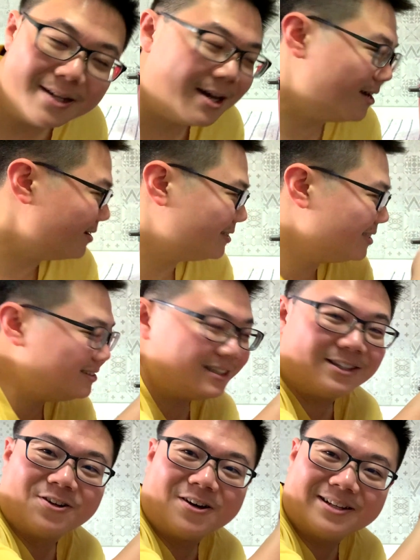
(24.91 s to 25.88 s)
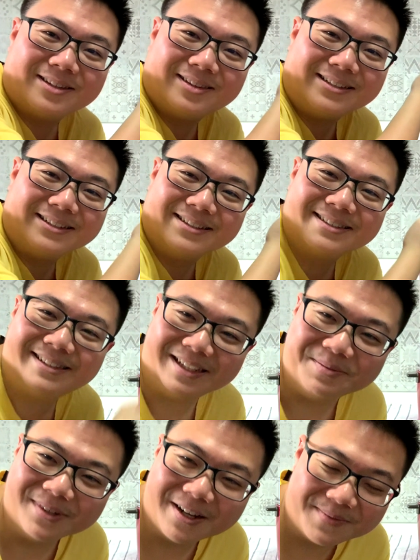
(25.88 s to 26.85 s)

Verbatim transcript: Uh, just ignore the thing in the steamer.